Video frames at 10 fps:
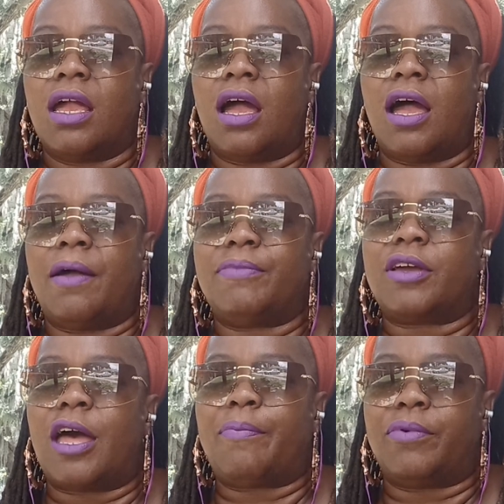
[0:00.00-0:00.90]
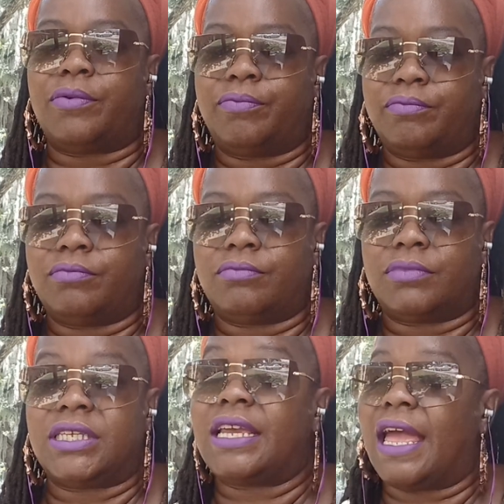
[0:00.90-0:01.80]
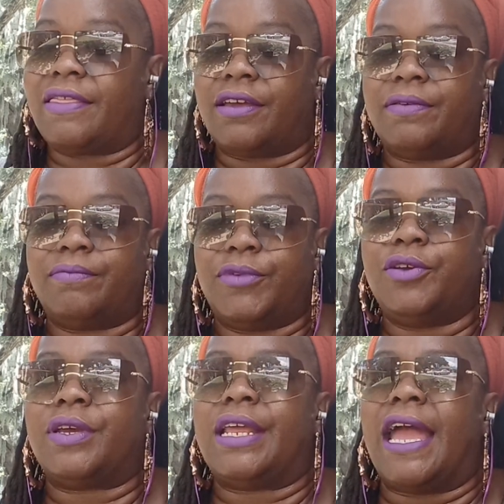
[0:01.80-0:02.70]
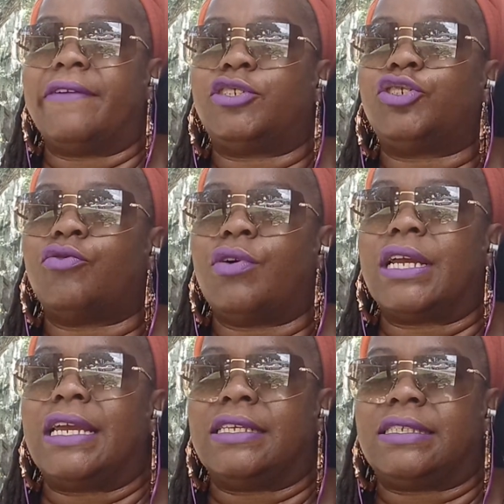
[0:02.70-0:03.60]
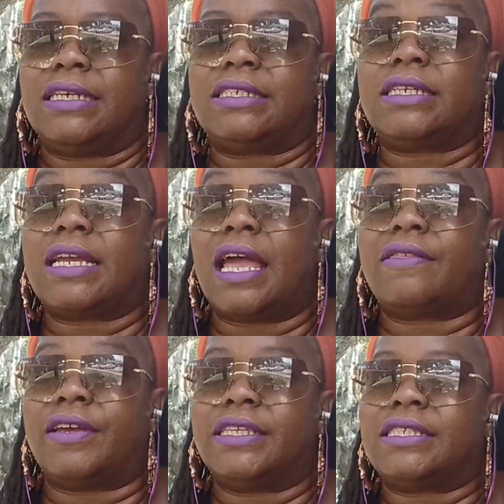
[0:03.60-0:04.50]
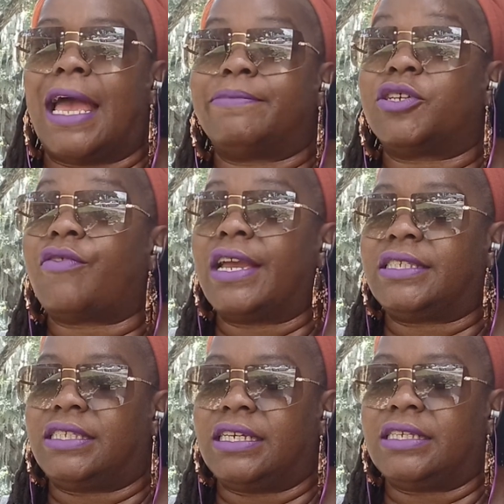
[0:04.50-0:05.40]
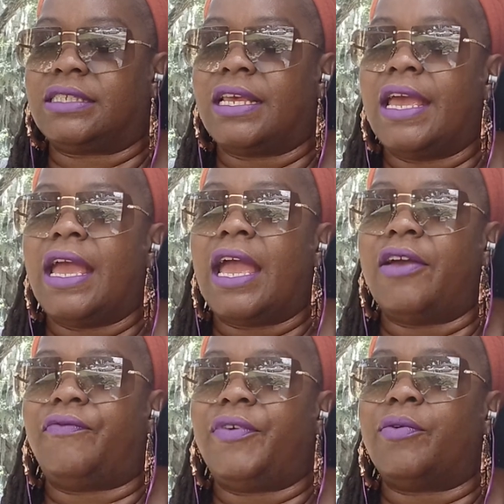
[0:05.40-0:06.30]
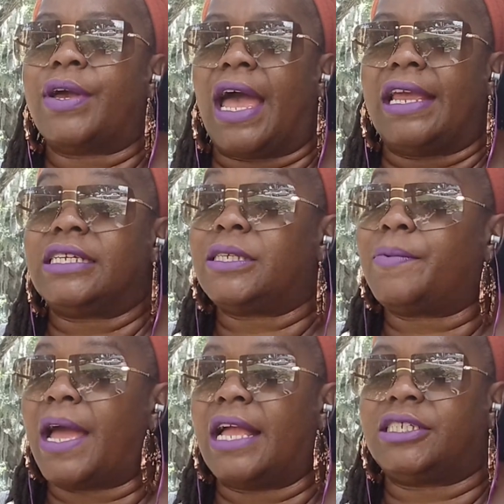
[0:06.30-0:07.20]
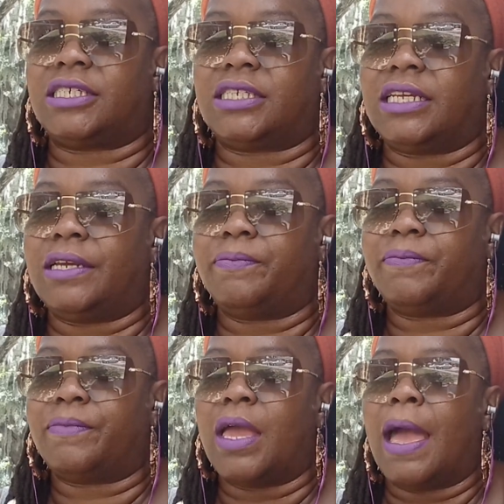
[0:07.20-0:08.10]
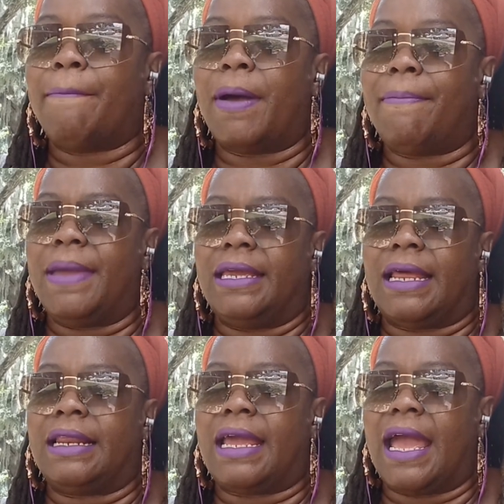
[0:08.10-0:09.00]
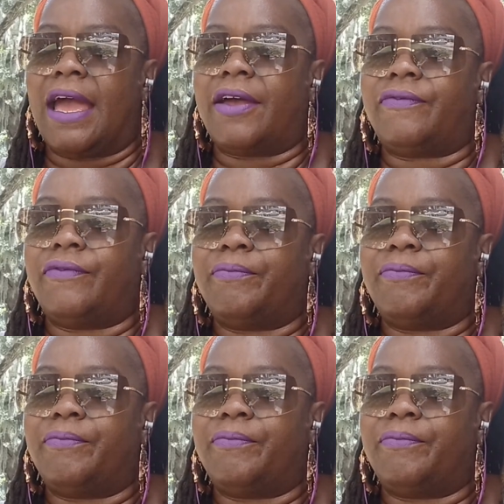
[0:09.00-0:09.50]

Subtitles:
The couple. Together, you can have strong instincts together in times of crises and feel guided subconsciously, but may not have